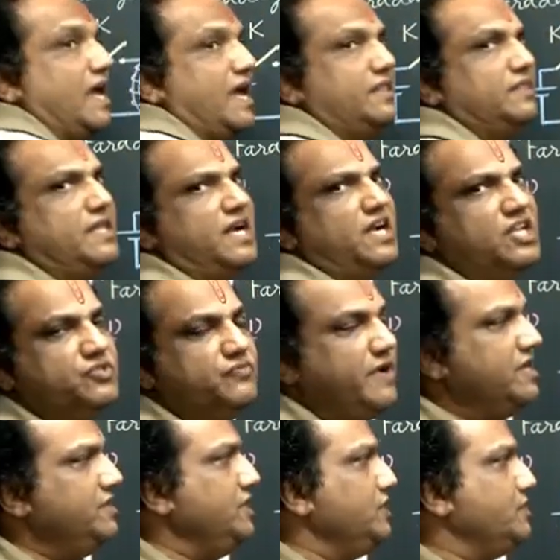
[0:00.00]
And that is
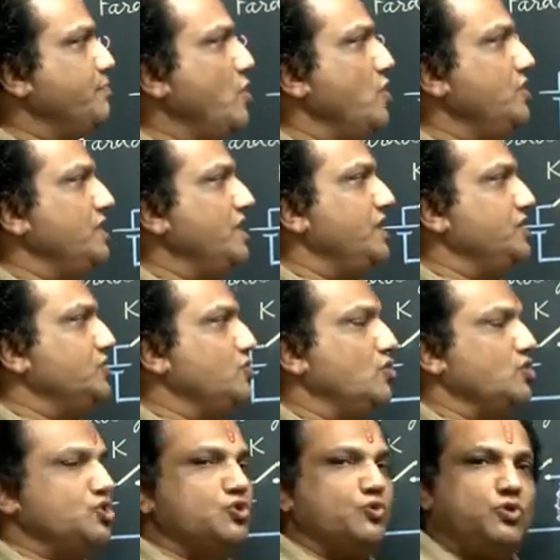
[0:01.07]
why this pointer is
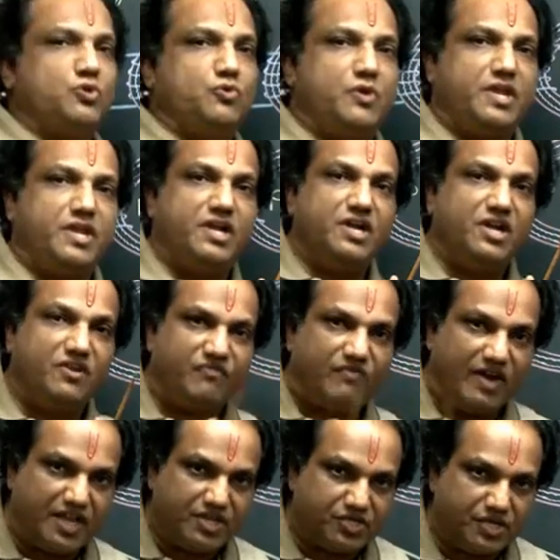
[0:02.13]
not showing you any
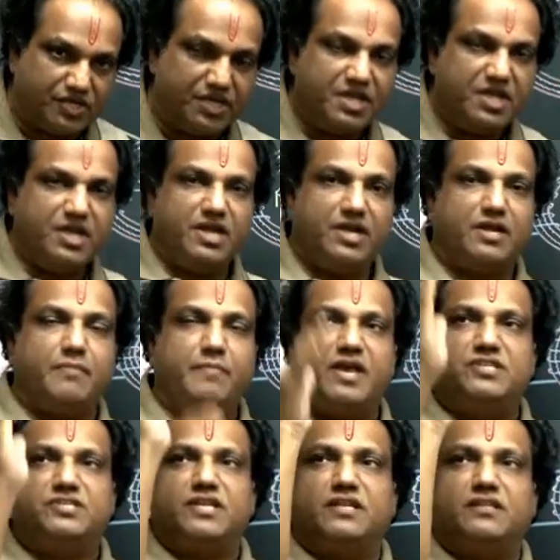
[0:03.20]
deflection. It
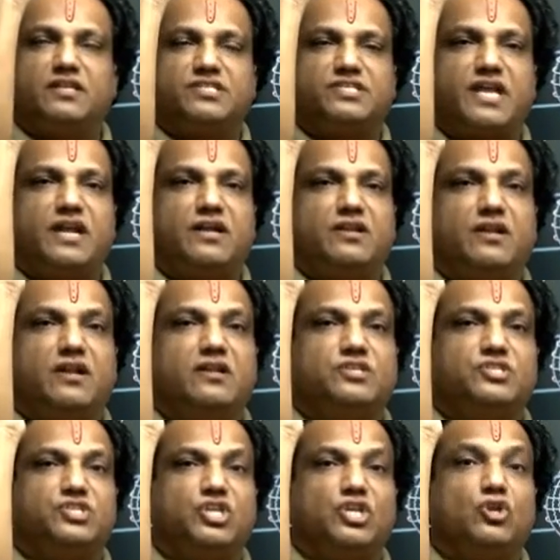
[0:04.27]
remains at the central
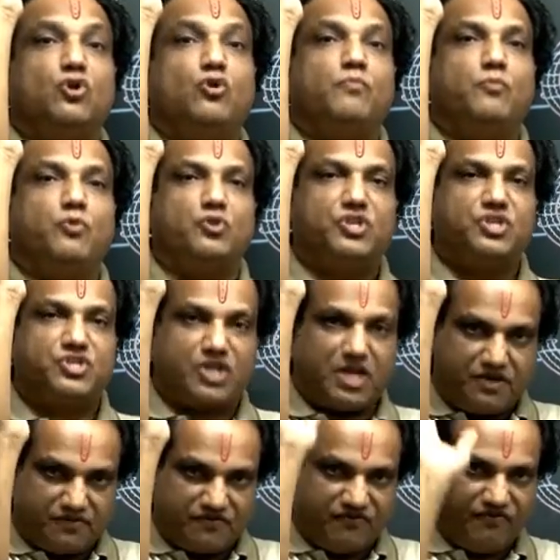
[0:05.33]
0
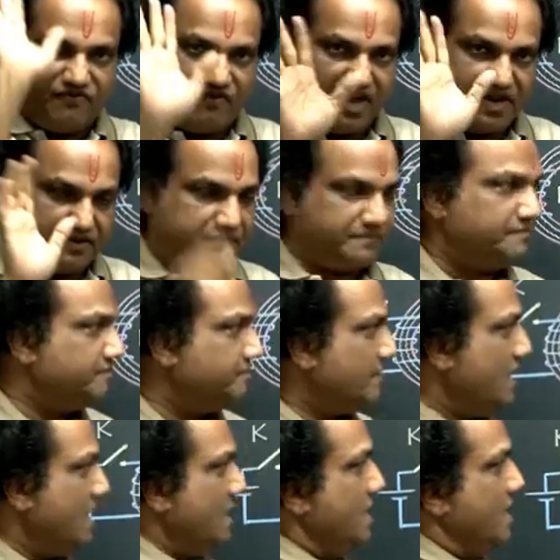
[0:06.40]
position. Fine.
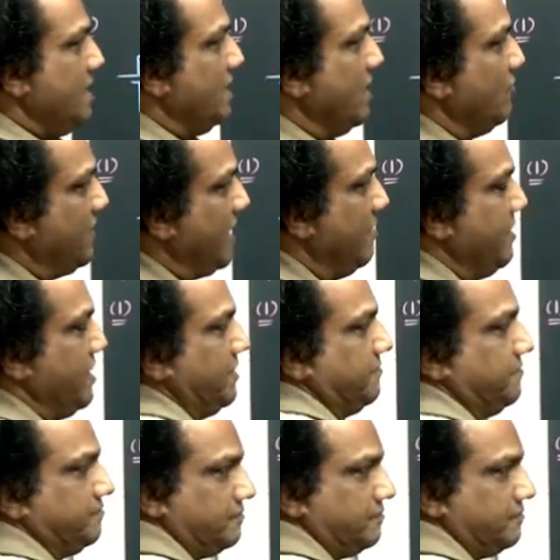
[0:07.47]
Now tell me,